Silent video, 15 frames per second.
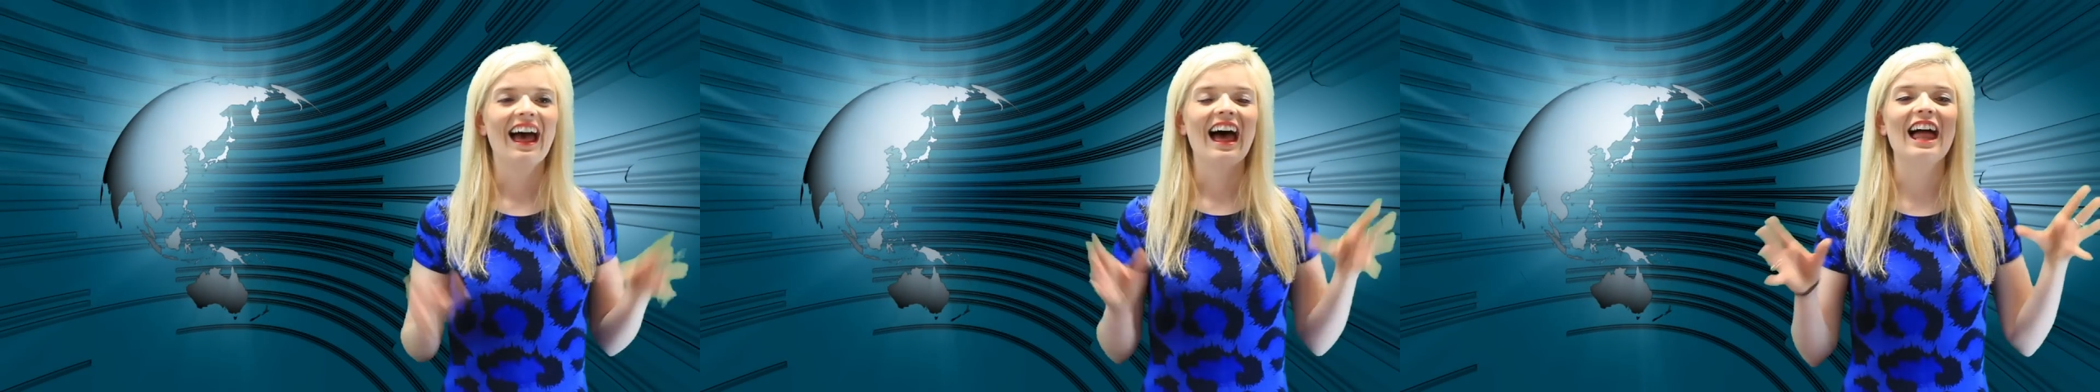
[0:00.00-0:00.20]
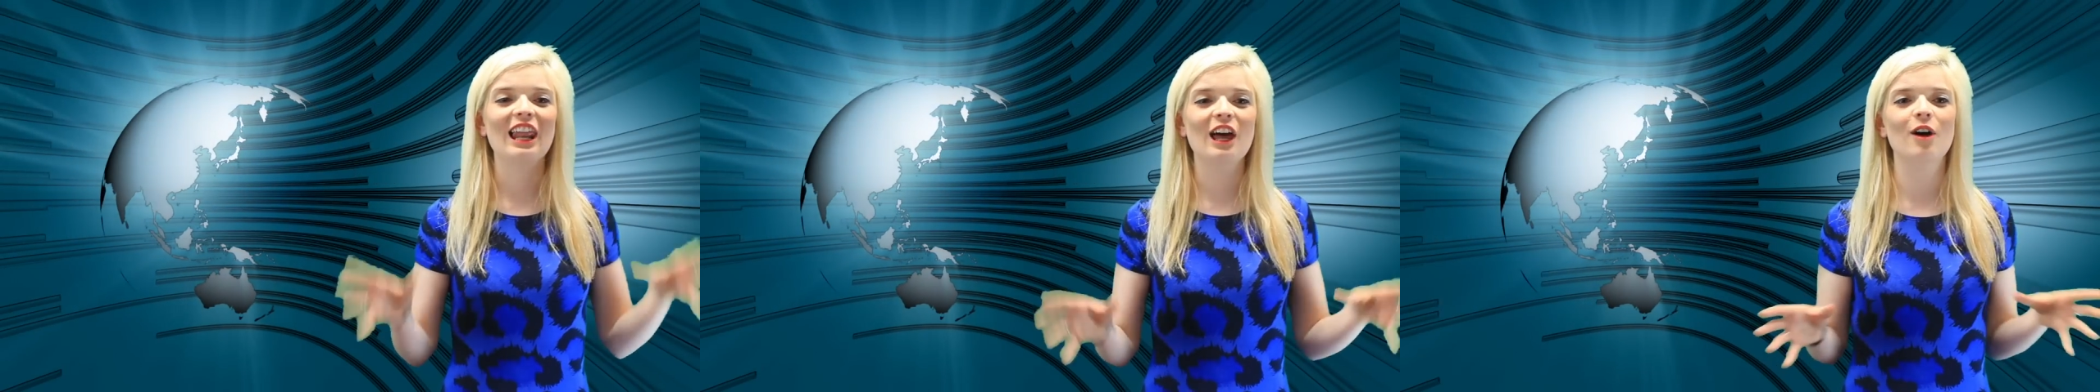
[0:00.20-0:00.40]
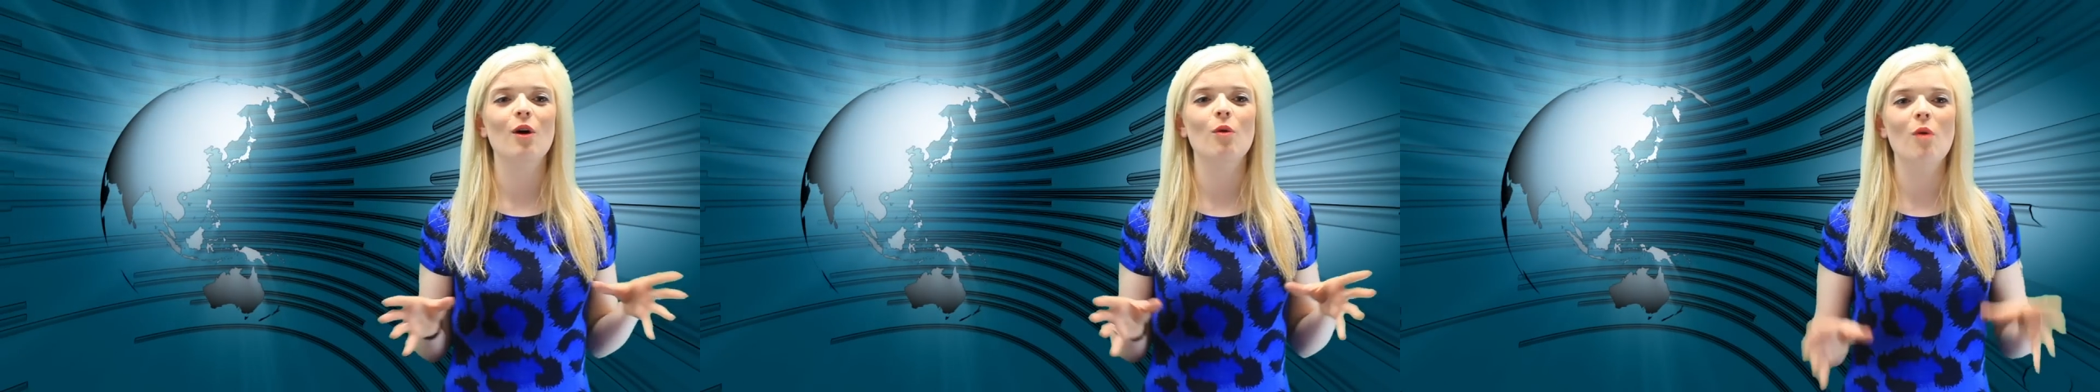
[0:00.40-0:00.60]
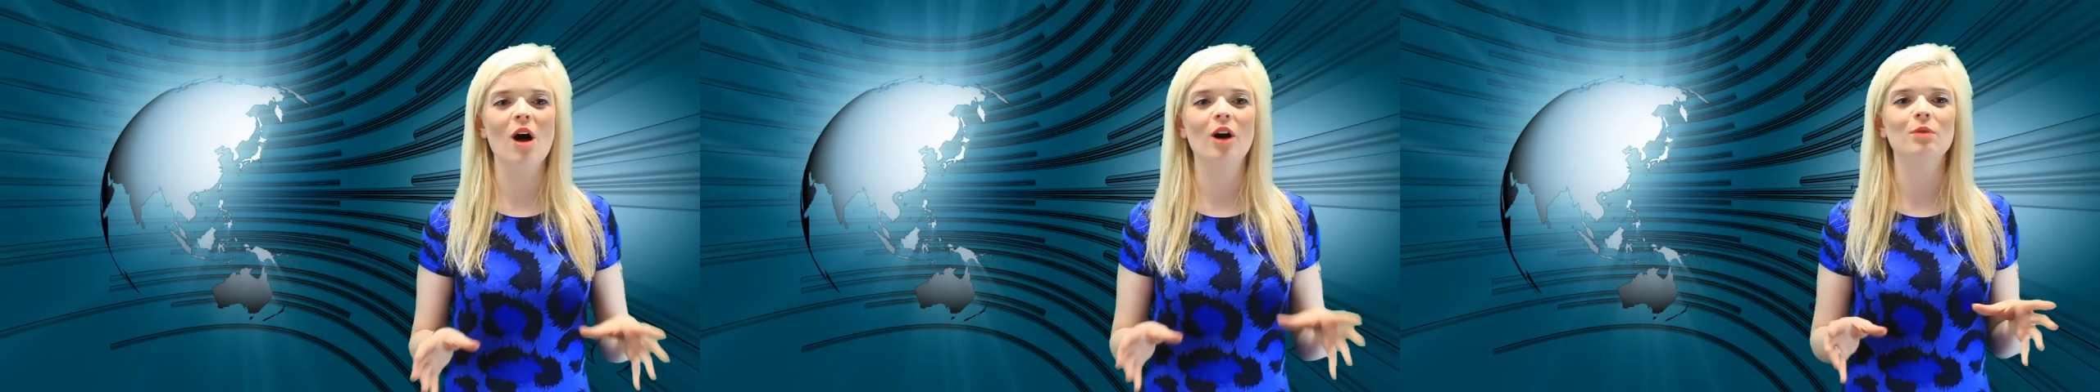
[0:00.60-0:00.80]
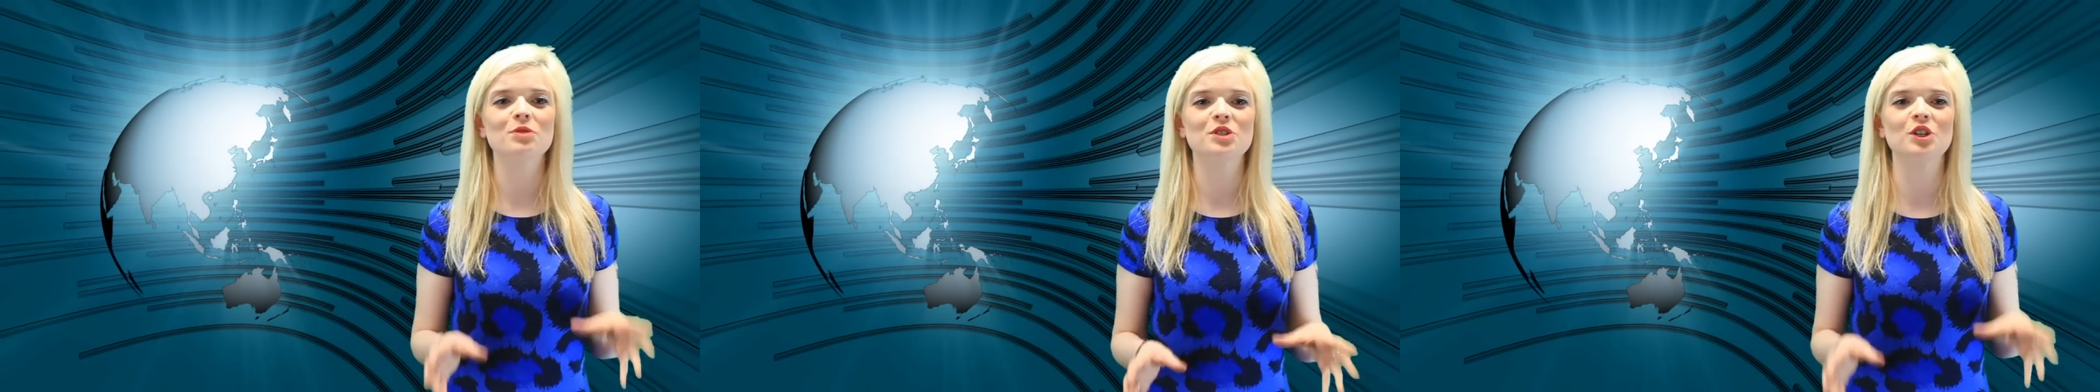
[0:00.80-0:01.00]
Hello and
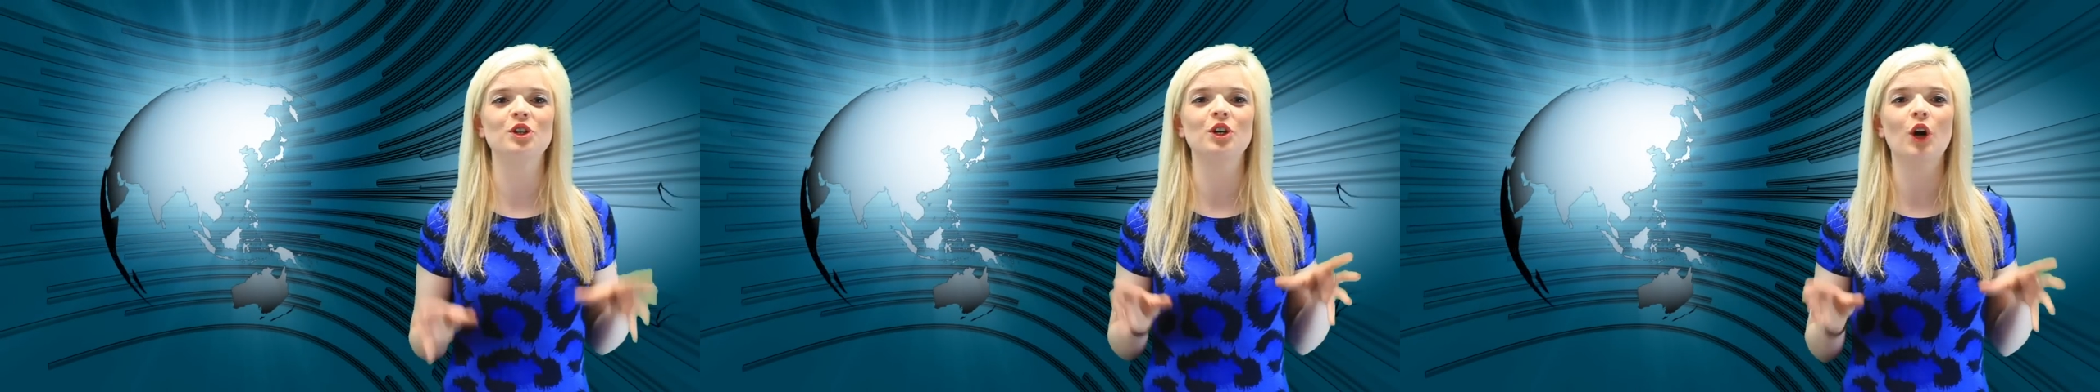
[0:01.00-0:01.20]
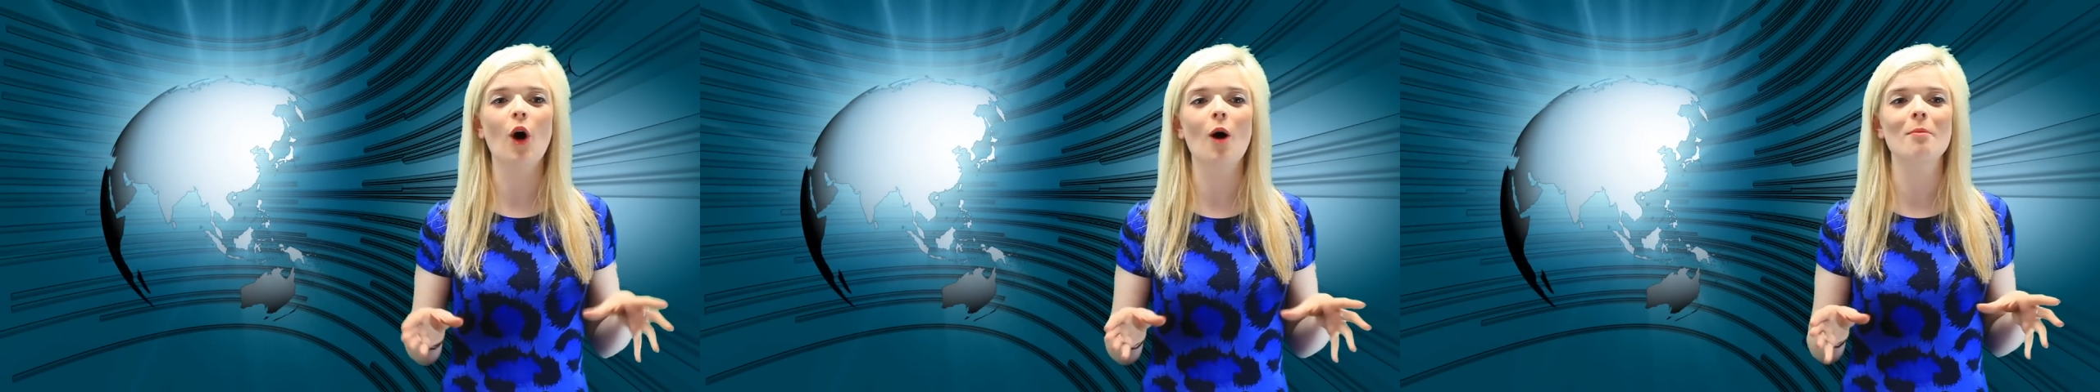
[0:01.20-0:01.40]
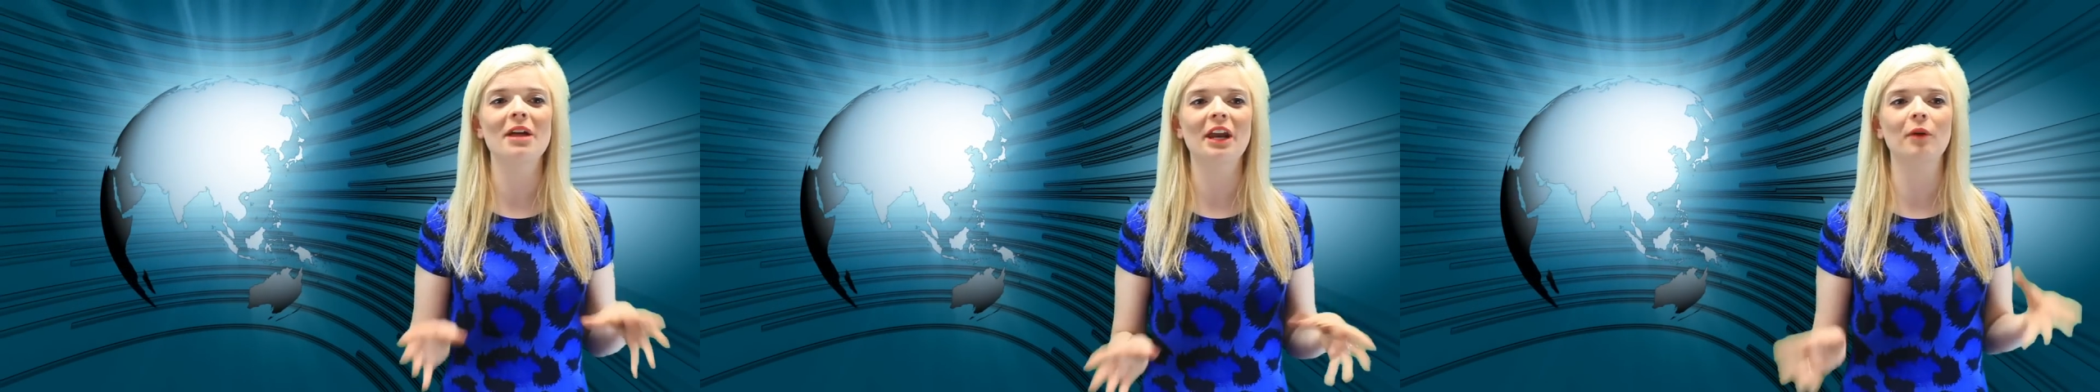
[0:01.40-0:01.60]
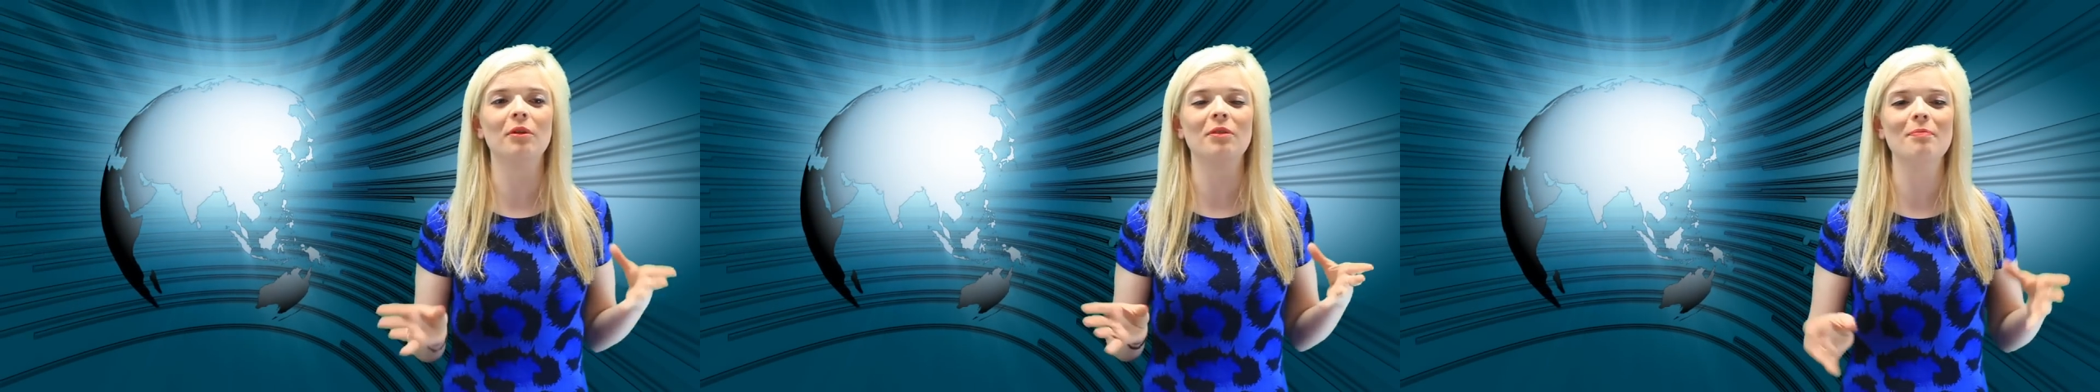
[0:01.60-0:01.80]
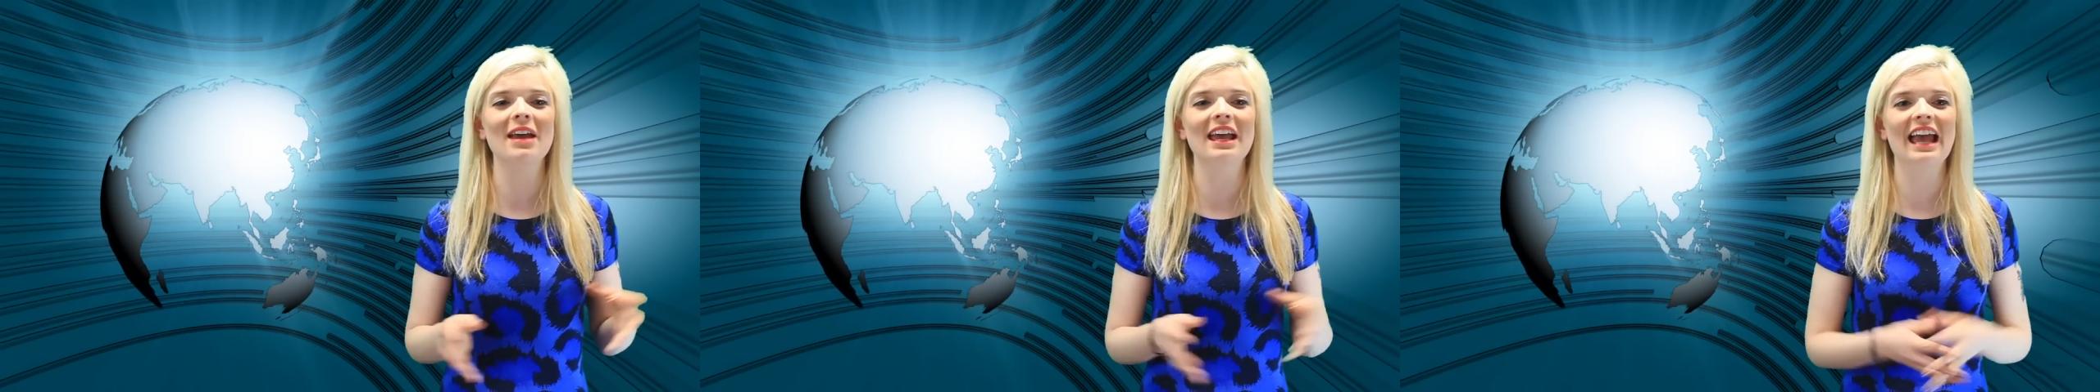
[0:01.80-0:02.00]
welcome to You Got a Minute
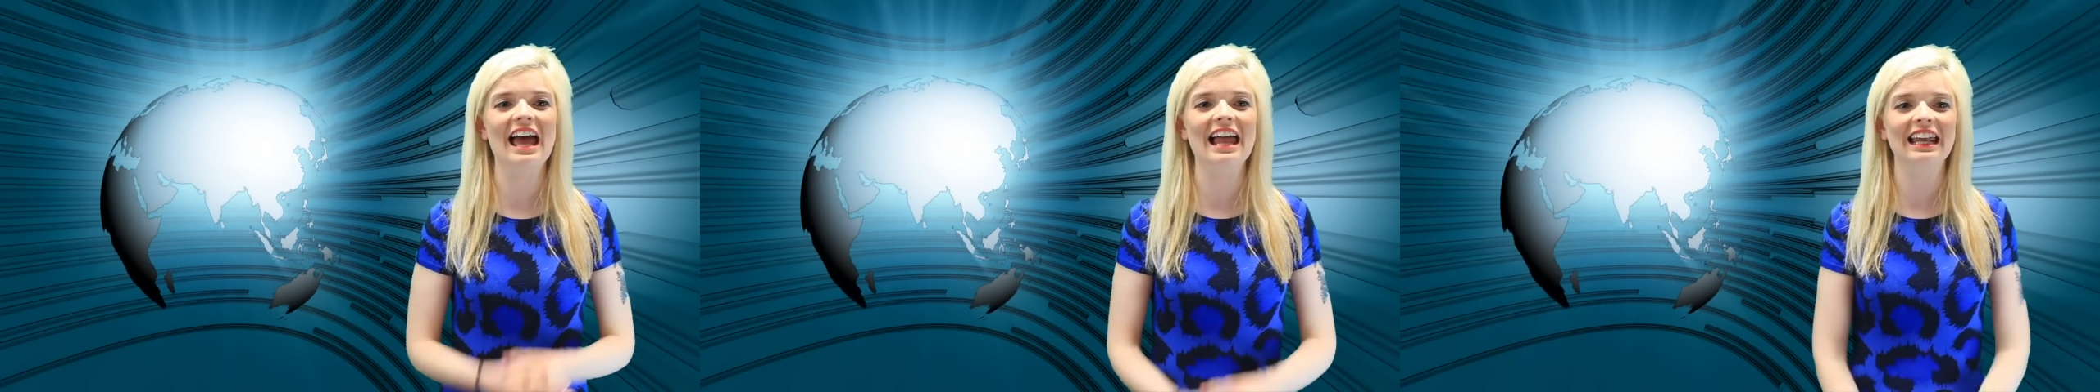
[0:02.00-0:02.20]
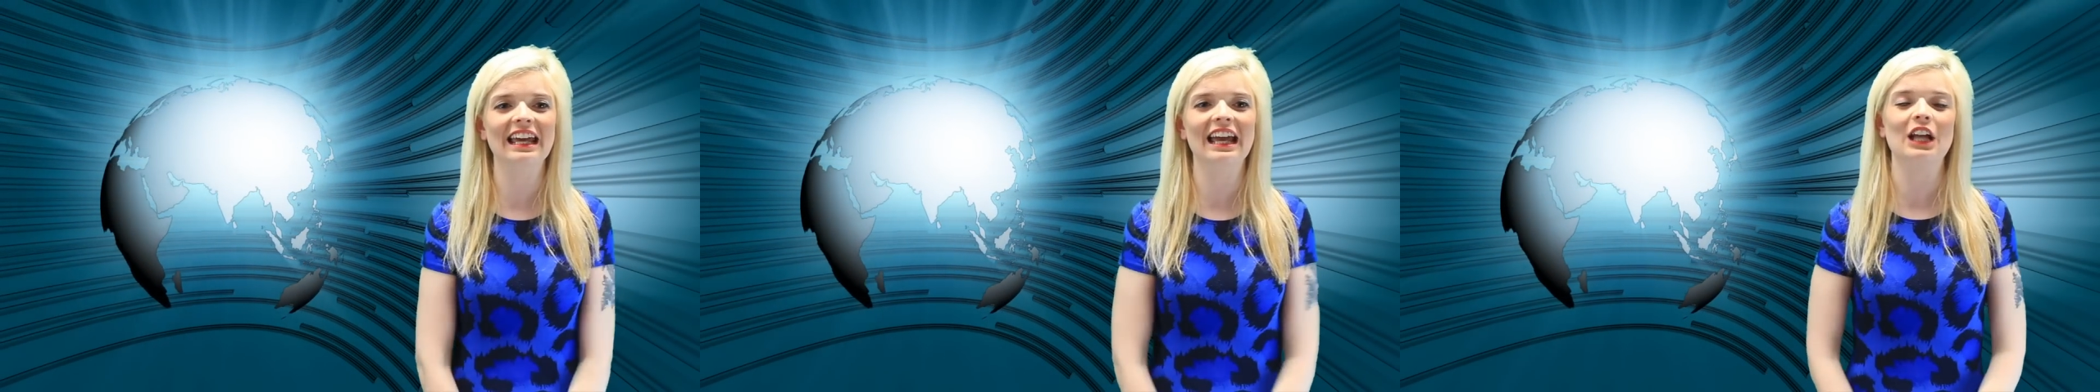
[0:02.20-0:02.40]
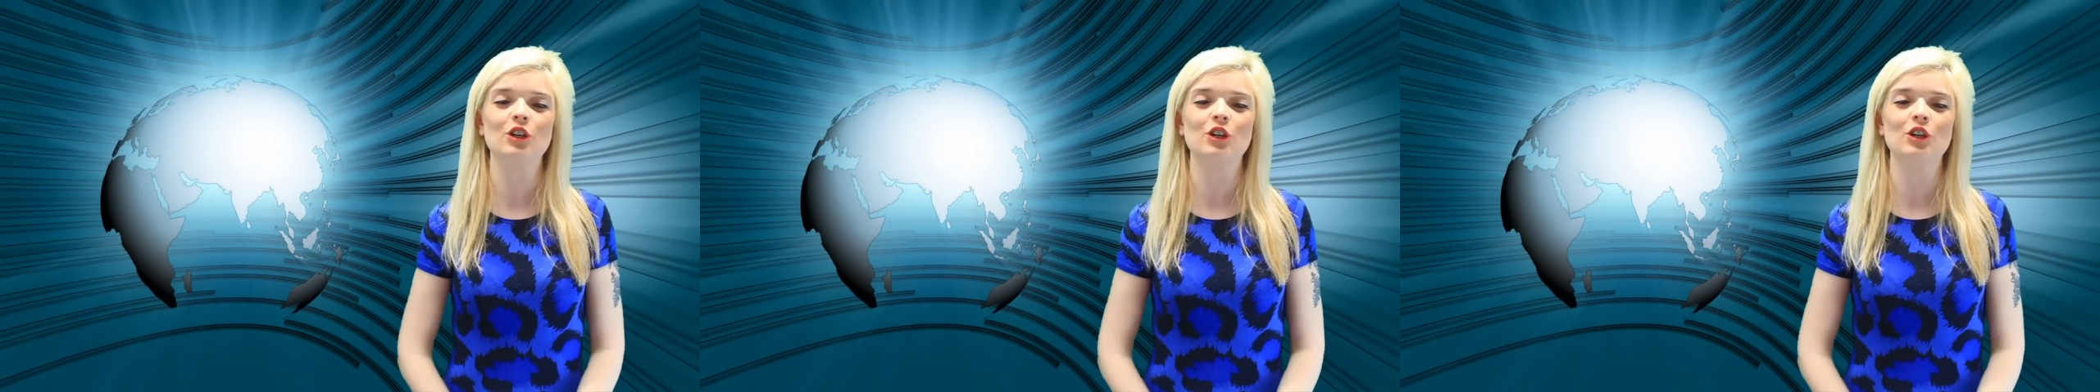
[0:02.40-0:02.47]
with me, Ellie,